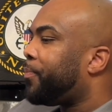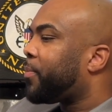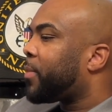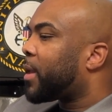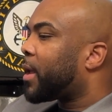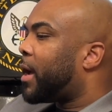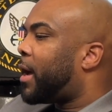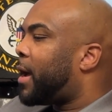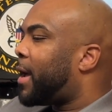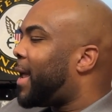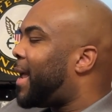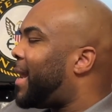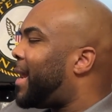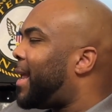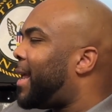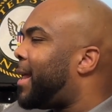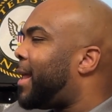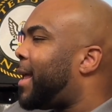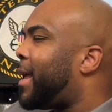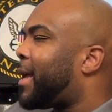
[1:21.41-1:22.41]
And
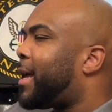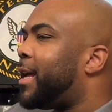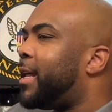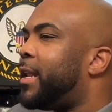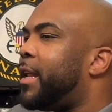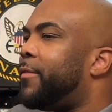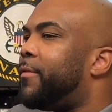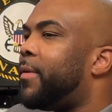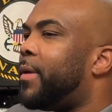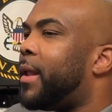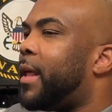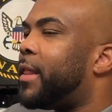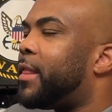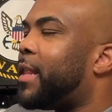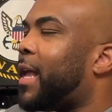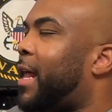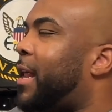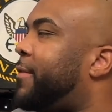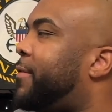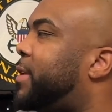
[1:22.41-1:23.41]
it couldn't even, it's
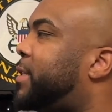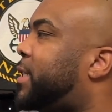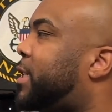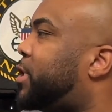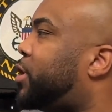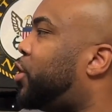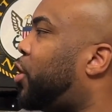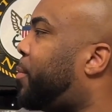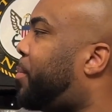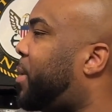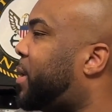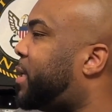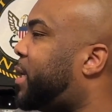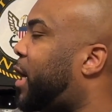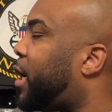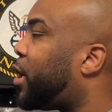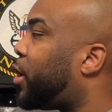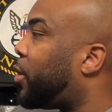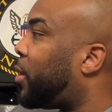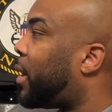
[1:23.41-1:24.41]
not even just your
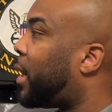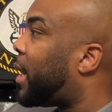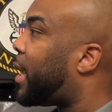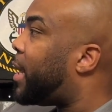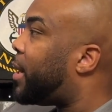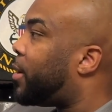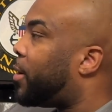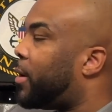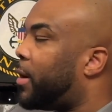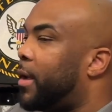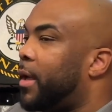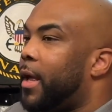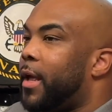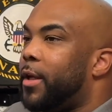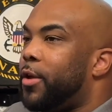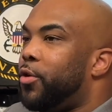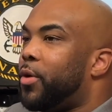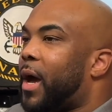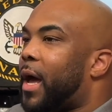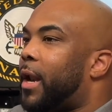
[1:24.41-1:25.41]
particular lender.
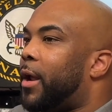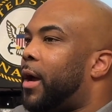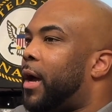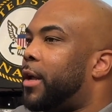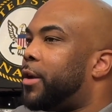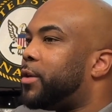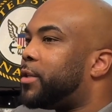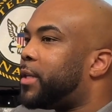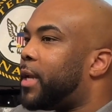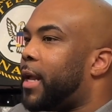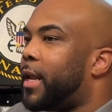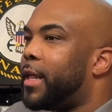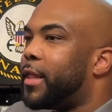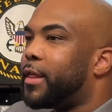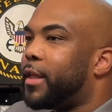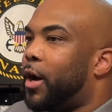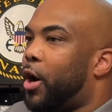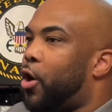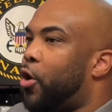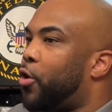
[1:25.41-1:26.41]
You got to understand it's a
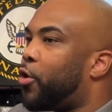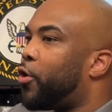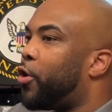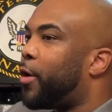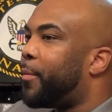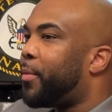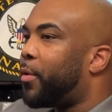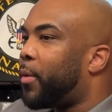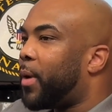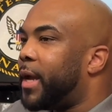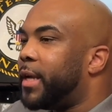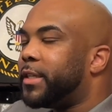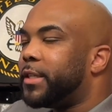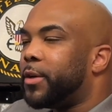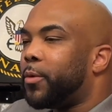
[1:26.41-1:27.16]
whole corporation,